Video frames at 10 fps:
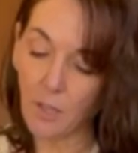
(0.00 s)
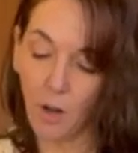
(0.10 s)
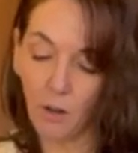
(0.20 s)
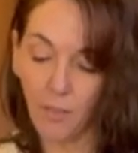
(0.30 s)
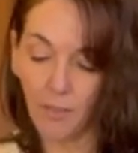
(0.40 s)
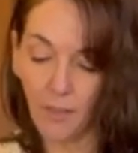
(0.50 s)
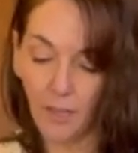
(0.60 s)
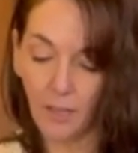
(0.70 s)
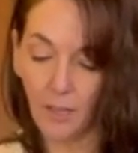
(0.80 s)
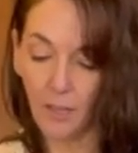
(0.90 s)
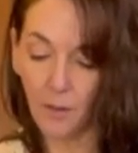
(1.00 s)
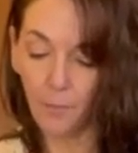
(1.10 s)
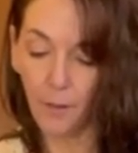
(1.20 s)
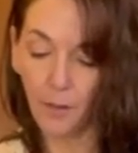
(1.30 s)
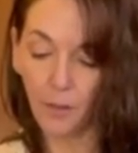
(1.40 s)
our thick
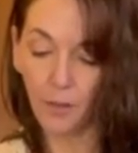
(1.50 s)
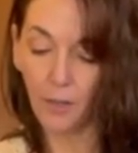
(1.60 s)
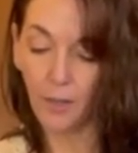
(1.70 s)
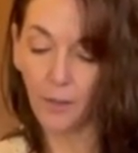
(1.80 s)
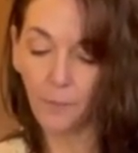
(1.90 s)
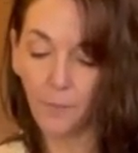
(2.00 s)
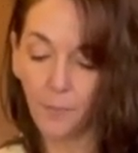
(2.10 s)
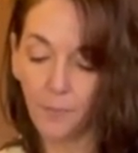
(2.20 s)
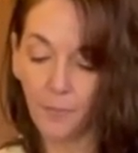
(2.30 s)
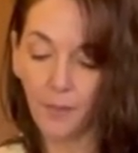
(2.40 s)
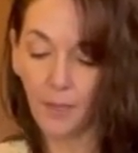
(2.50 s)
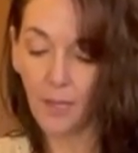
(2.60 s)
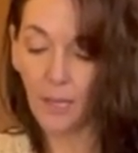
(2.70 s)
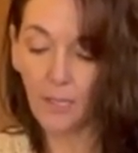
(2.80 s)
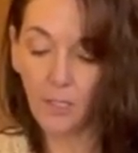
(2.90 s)
buttercream
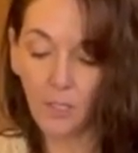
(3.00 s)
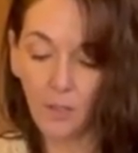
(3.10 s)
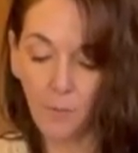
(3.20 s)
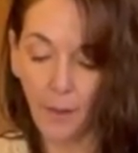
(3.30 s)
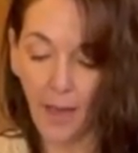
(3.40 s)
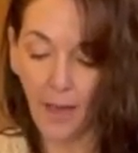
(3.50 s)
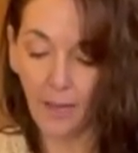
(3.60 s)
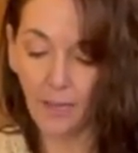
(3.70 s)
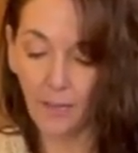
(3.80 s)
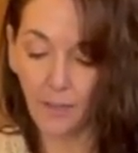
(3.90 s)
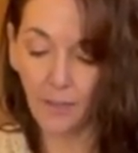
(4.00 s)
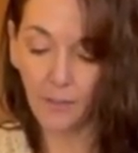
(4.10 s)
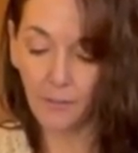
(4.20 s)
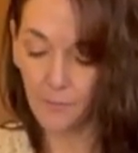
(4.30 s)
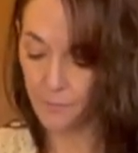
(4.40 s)
into the bag here.